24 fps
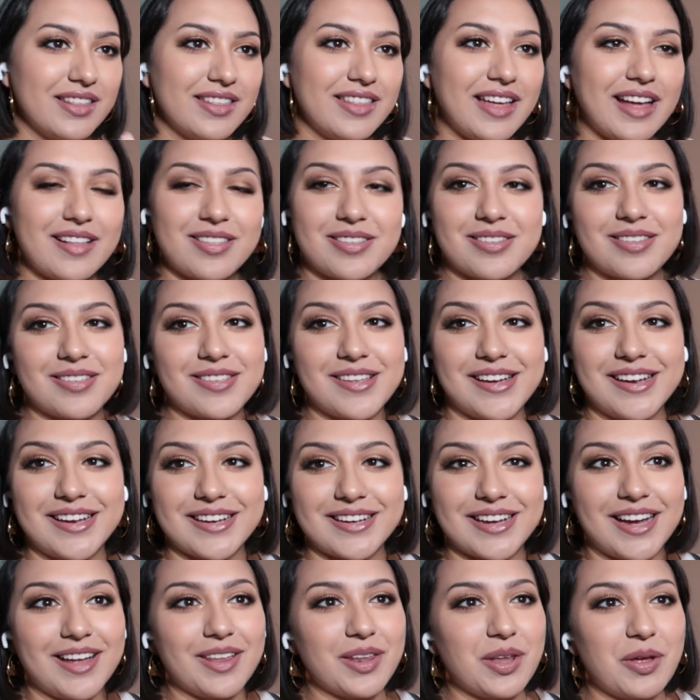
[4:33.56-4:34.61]
That's
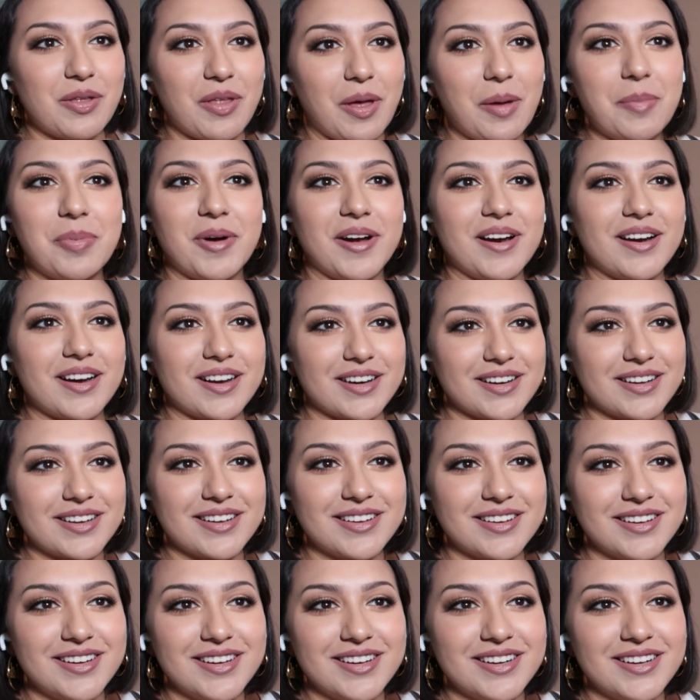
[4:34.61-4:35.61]
sick. I love that part.